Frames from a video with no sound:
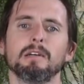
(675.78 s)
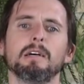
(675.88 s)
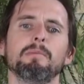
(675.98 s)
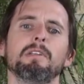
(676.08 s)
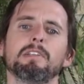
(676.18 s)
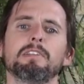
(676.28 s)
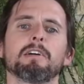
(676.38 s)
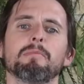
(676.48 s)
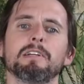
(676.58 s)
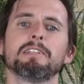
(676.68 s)
I'm gonna
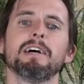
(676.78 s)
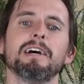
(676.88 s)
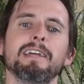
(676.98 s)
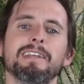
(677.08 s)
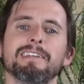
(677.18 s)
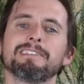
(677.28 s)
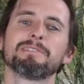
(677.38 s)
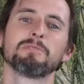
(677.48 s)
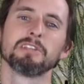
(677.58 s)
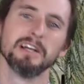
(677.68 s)
tuck my tie and get
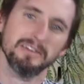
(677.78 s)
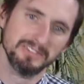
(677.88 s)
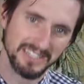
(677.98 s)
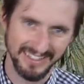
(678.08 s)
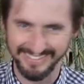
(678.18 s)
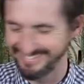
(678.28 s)
some gloves.